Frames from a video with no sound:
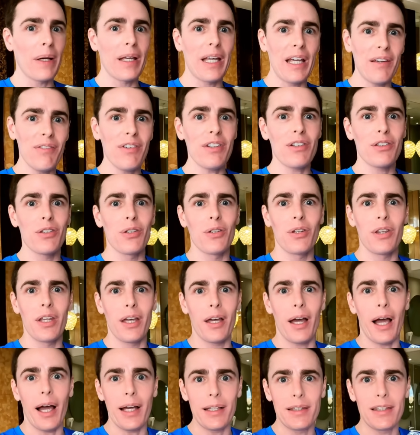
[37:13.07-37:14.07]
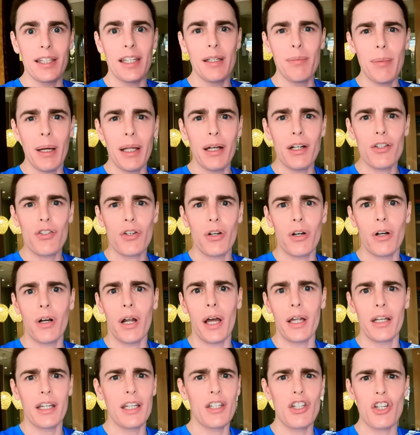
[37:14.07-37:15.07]
I gave it to the IT manager,
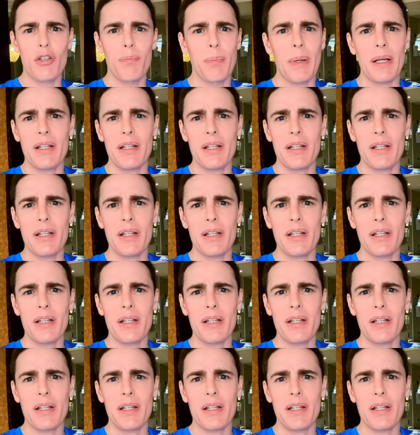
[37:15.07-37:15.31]
and he just